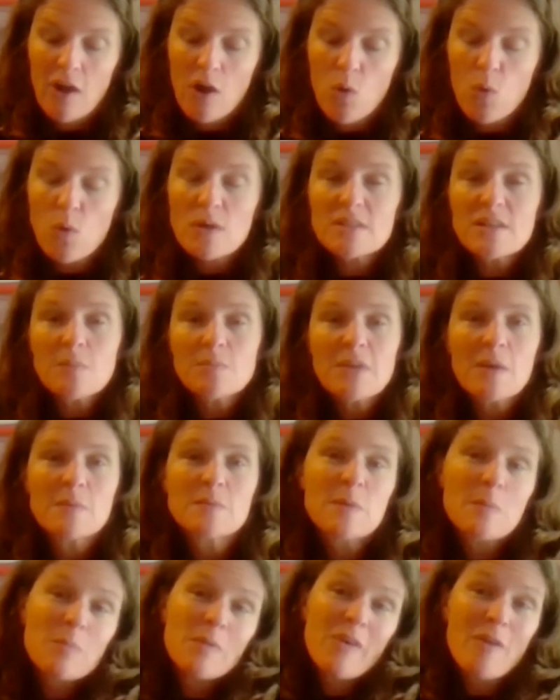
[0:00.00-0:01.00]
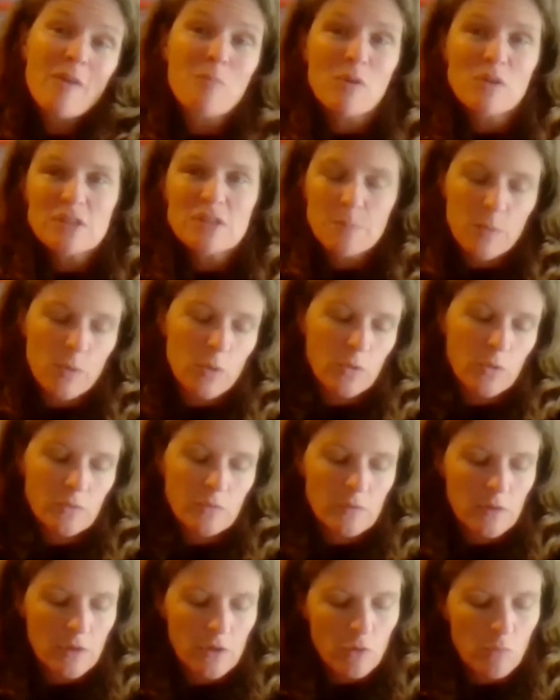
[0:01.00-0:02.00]
Or sometimes people have multiple
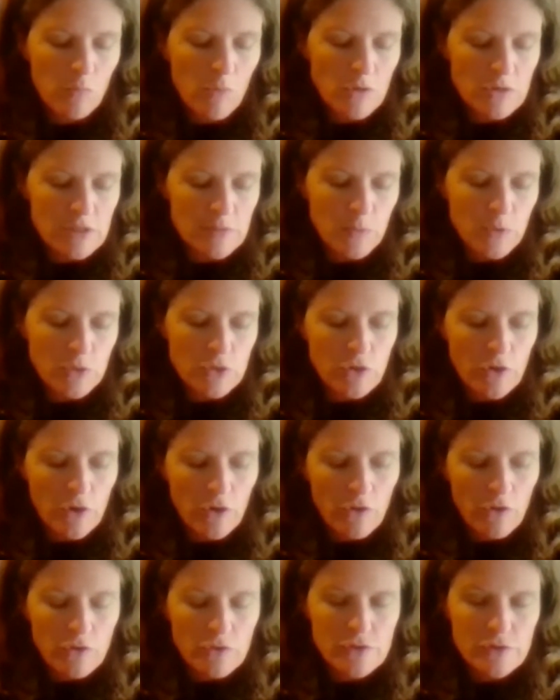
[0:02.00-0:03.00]
triggers or